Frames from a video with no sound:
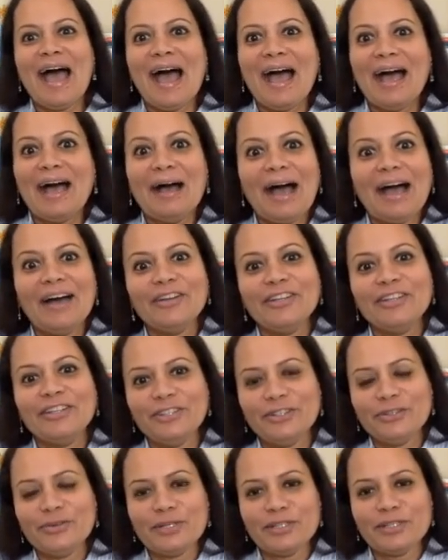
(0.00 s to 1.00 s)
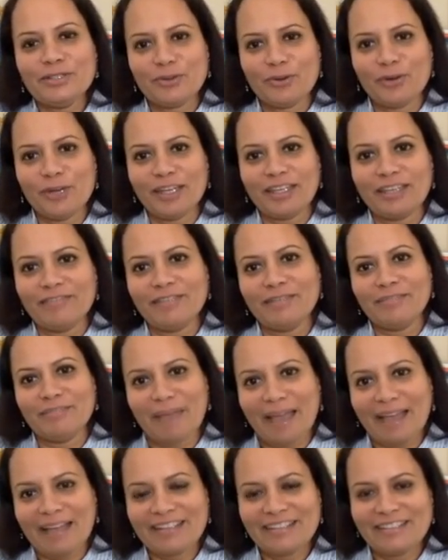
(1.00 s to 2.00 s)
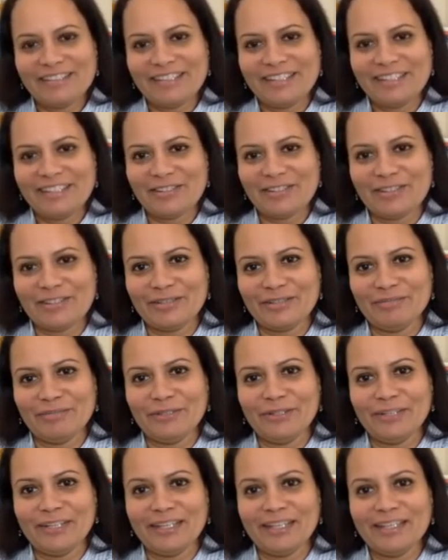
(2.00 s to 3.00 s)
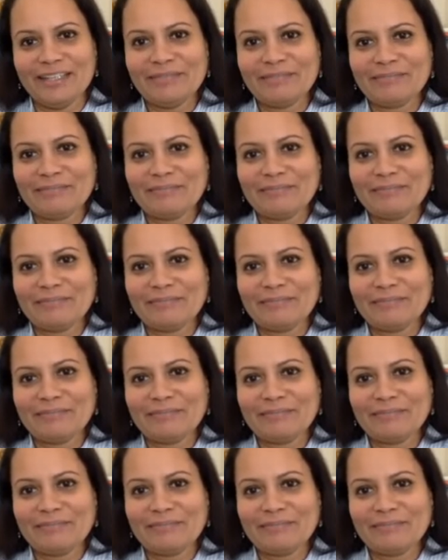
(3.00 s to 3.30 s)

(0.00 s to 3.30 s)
How do you enjoy giving back to the HR community?